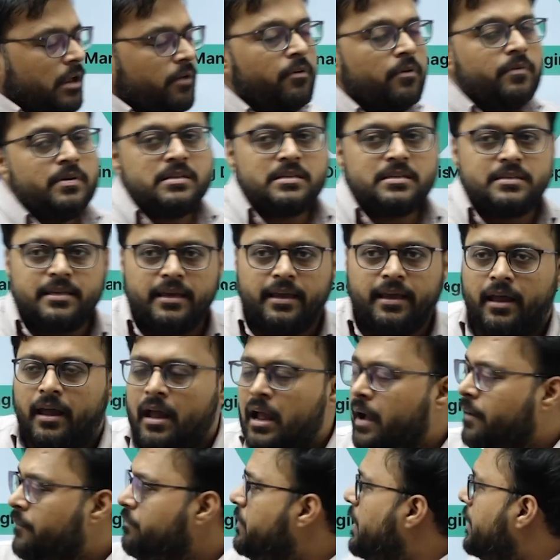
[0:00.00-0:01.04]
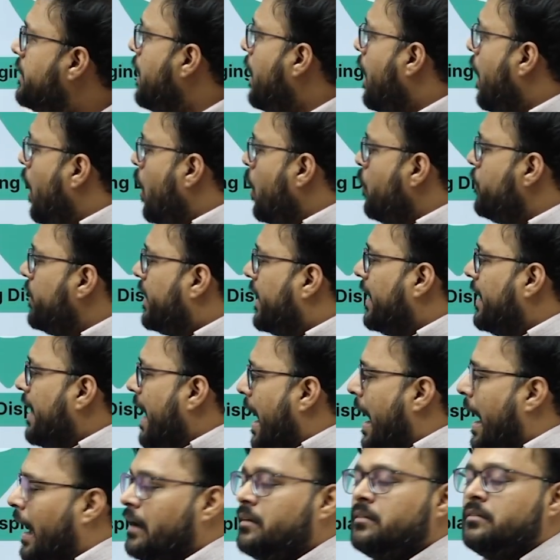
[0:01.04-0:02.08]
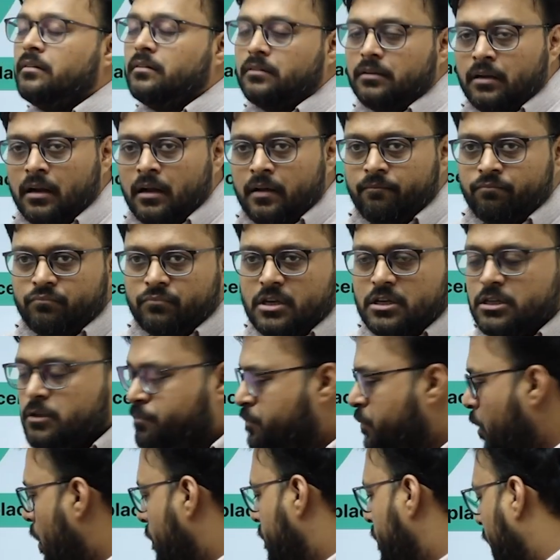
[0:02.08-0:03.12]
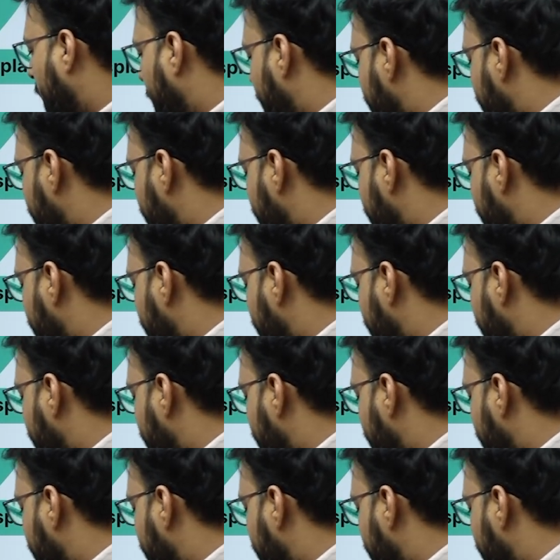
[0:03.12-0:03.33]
we will see that how we can handle this problem.